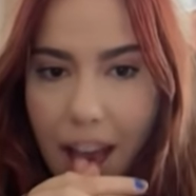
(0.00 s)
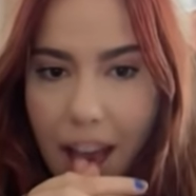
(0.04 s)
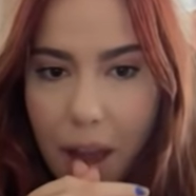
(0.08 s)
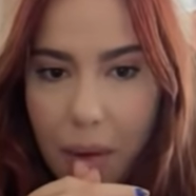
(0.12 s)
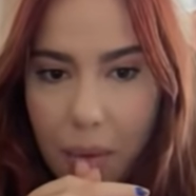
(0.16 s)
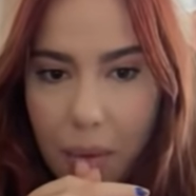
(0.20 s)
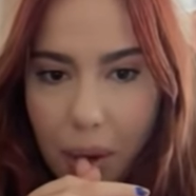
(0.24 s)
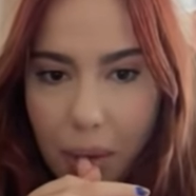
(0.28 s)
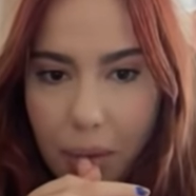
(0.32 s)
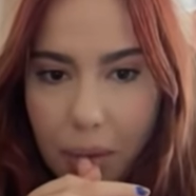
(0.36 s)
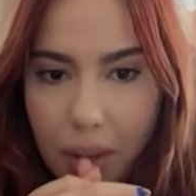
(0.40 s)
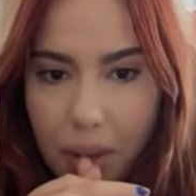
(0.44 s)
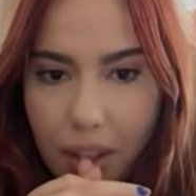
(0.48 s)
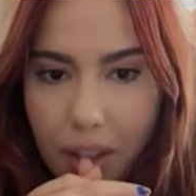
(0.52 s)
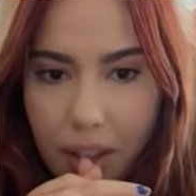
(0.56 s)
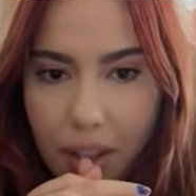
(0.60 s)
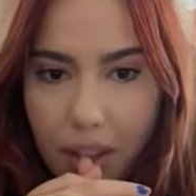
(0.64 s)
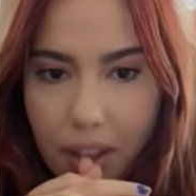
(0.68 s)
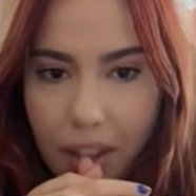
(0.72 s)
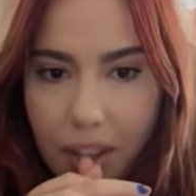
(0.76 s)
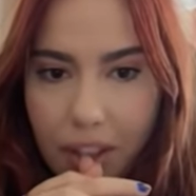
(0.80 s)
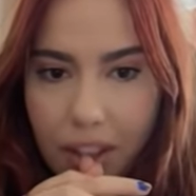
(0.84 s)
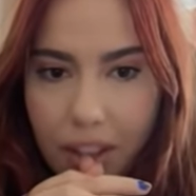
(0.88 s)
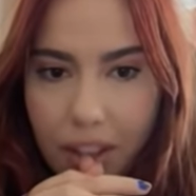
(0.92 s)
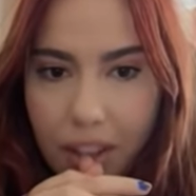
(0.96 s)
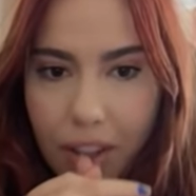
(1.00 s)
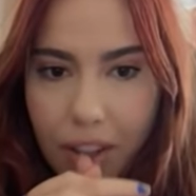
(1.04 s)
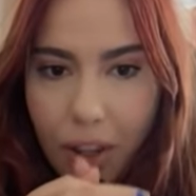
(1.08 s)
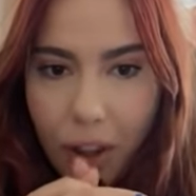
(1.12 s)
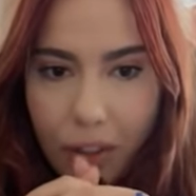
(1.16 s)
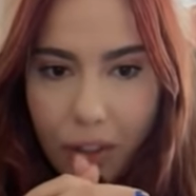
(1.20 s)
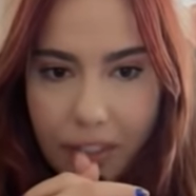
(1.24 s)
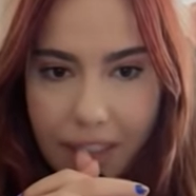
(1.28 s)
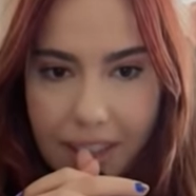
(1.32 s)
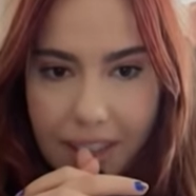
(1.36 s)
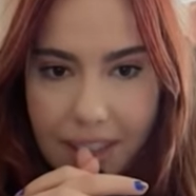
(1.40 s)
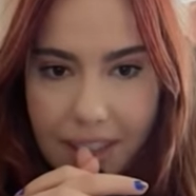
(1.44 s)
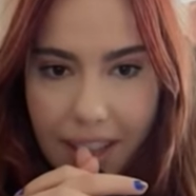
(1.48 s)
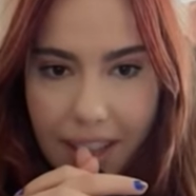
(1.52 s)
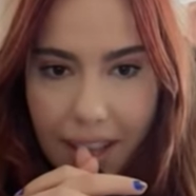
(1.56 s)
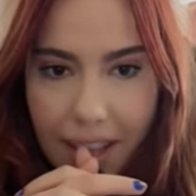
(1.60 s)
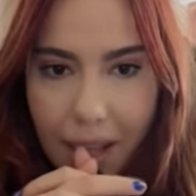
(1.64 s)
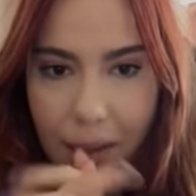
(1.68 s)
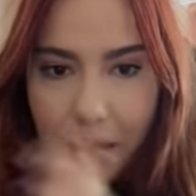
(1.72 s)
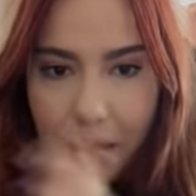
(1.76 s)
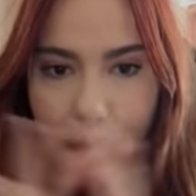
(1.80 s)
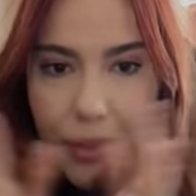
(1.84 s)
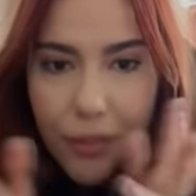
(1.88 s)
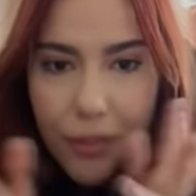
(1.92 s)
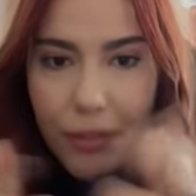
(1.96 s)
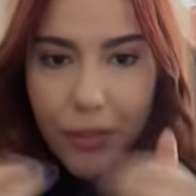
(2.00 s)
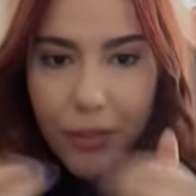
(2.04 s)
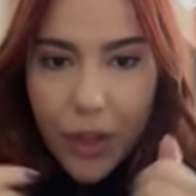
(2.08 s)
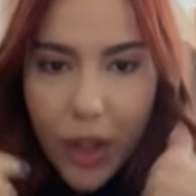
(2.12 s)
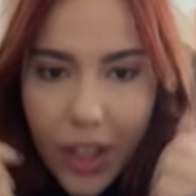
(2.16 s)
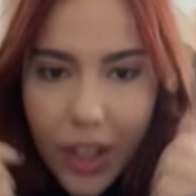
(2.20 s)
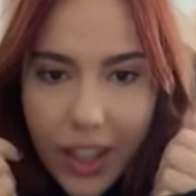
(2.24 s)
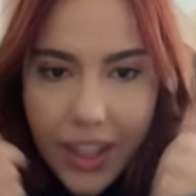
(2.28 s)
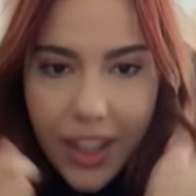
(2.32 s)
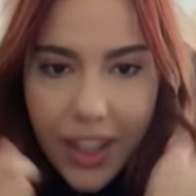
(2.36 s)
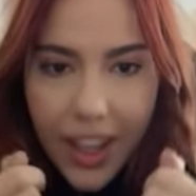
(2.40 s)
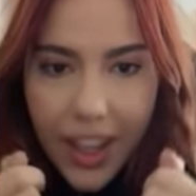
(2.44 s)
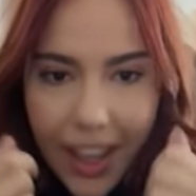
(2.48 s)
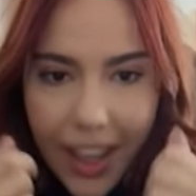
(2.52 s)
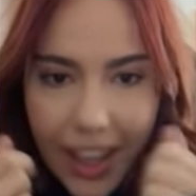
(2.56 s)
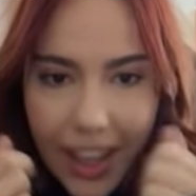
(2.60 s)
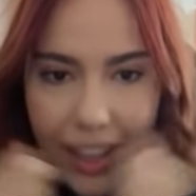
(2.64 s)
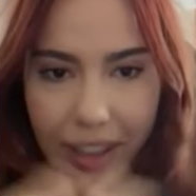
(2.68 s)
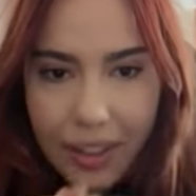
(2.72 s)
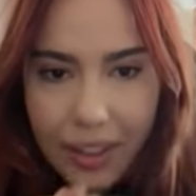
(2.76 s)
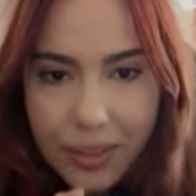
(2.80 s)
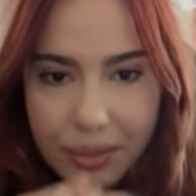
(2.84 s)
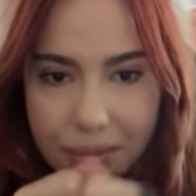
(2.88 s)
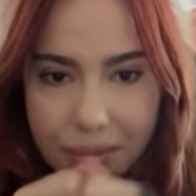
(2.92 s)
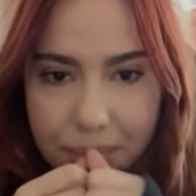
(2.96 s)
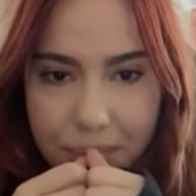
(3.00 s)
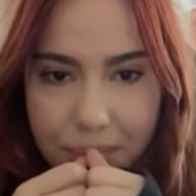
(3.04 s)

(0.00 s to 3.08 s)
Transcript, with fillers: I probably Clovis same. Fuck yeah.